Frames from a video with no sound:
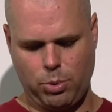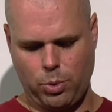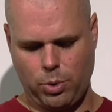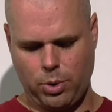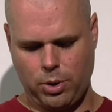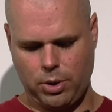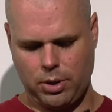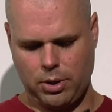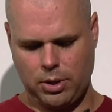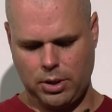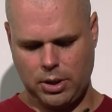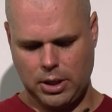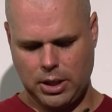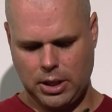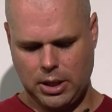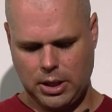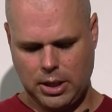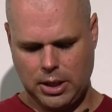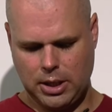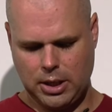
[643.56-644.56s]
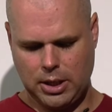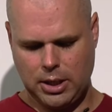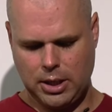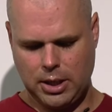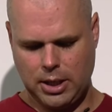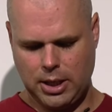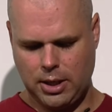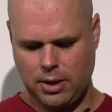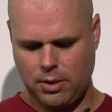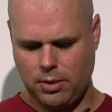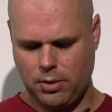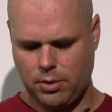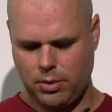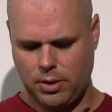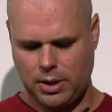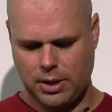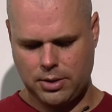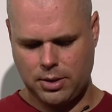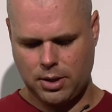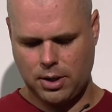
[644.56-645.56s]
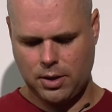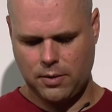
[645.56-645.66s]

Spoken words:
port, and a little dust